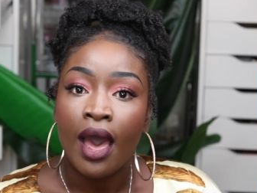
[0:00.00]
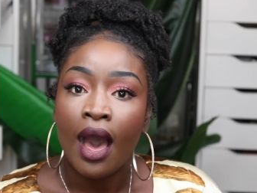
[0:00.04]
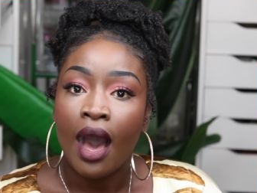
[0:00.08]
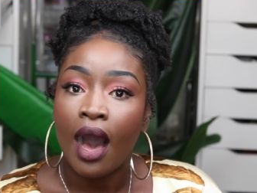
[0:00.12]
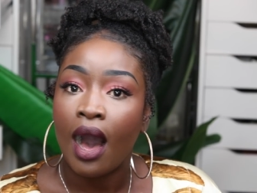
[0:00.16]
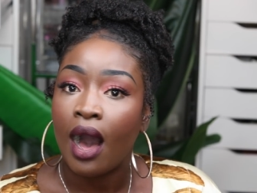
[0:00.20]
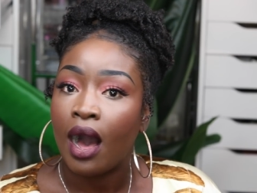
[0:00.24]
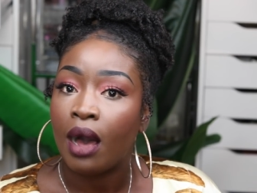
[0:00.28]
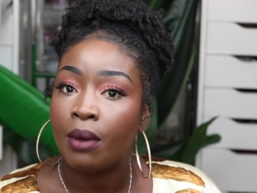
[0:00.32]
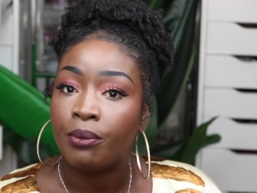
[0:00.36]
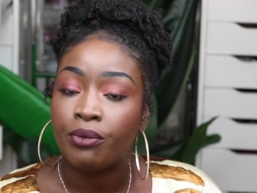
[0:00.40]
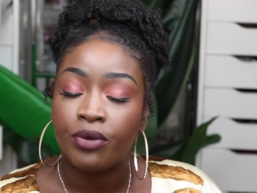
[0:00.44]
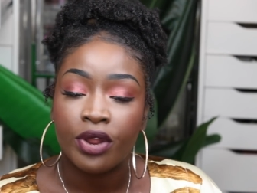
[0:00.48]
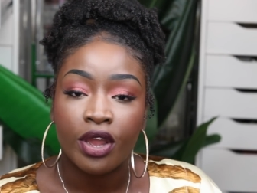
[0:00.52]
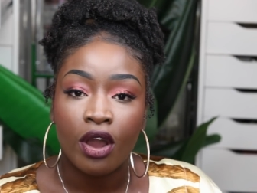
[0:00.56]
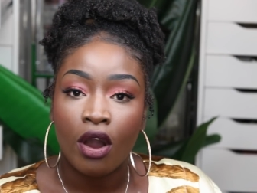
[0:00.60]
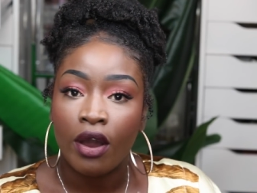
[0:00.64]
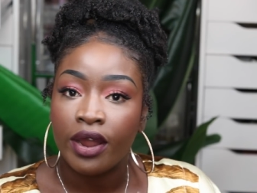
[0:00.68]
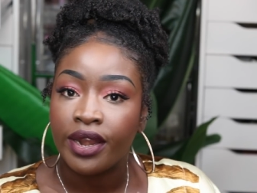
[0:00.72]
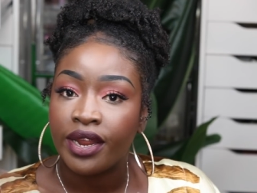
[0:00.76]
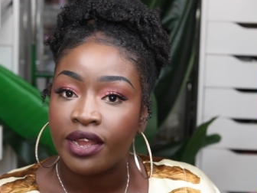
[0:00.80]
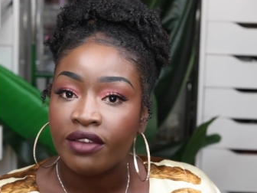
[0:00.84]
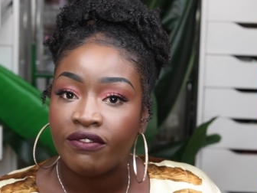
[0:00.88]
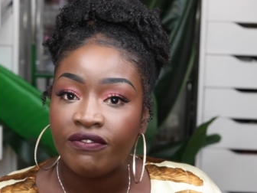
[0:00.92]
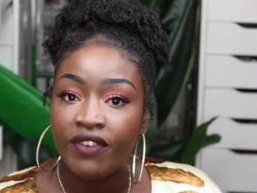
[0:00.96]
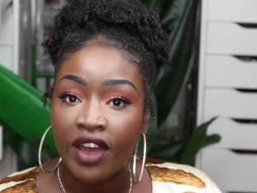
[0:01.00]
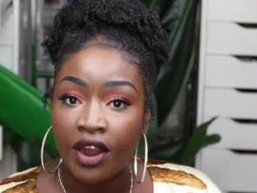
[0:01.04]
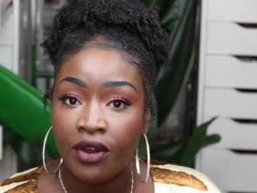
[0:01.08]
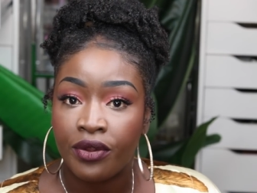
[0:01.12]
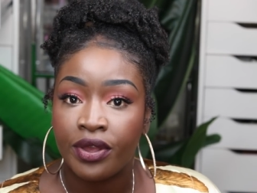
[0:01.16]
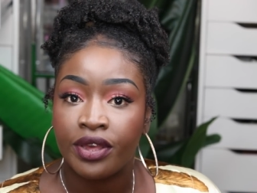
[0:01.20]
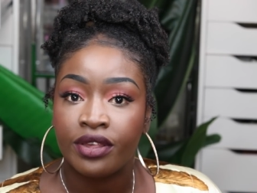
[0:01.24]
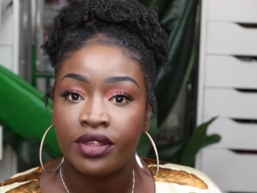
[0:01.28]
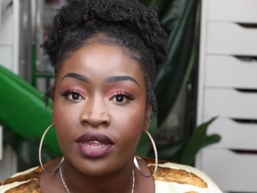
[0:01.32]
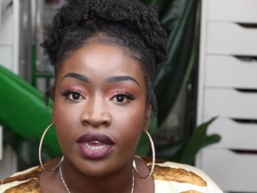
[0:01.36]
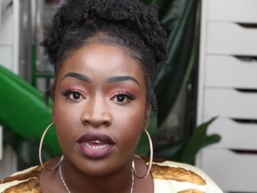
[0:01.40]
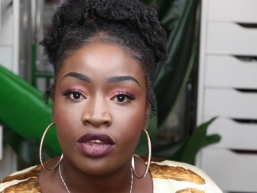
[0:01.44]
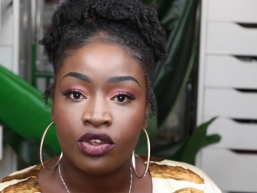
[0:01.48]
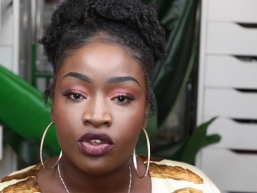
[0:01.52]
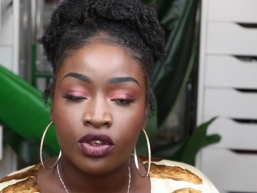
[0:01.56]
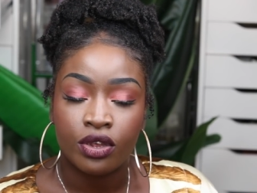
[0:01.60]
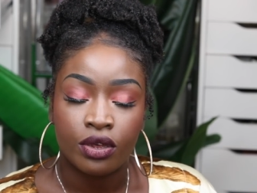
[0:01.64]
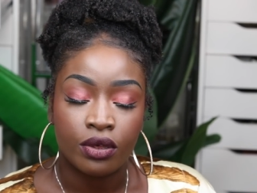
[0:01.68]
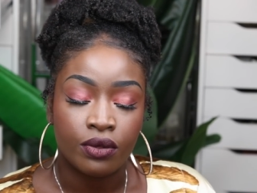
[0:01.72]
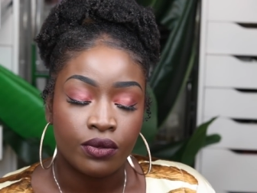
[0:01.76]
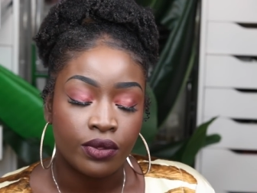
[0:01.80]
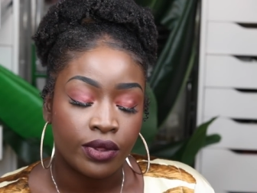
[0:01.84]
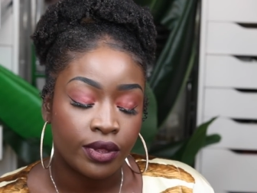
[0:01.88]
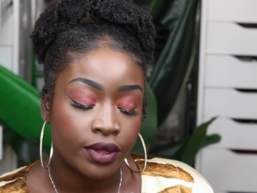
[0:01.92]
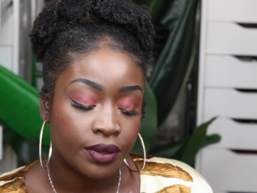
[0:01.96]
um, regarding various
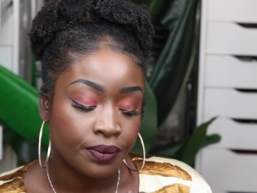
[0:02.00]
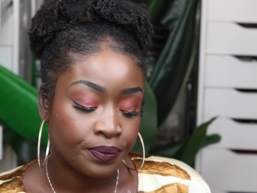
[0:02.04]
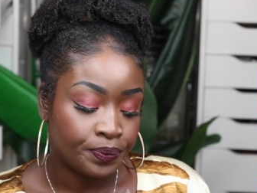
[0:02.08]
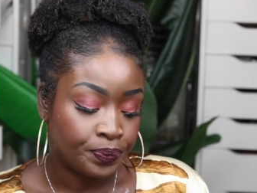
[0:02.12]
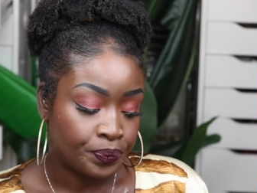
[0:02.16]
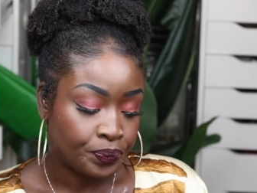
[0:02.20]
issues.